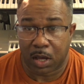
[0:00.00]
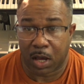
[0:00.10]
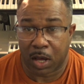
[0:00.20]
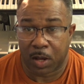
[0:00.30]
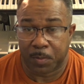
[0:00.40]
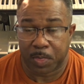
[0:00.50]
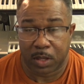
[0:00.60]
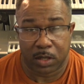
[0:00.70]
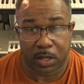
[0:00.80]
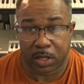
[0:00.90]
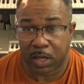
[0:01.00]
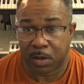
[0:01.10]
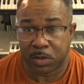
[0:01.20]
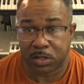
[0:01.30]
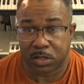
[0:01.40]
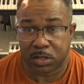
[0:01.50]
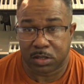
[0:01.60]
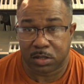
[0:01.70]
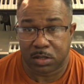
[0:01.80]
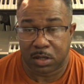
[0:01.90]
look at the
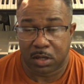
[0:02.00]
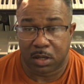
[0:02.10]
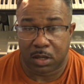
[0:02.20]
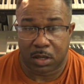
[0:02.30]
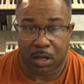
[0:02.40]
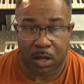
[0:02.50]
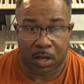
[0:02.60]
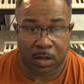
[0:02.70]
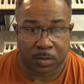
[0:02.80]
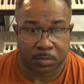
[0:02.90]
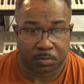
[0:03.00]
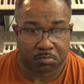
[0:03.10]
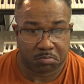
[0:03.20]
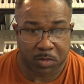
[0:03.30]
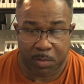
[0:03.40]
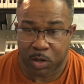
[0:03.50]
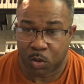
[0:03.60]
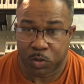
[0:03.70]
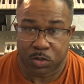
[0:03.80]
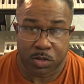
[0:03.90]
images. Let me know what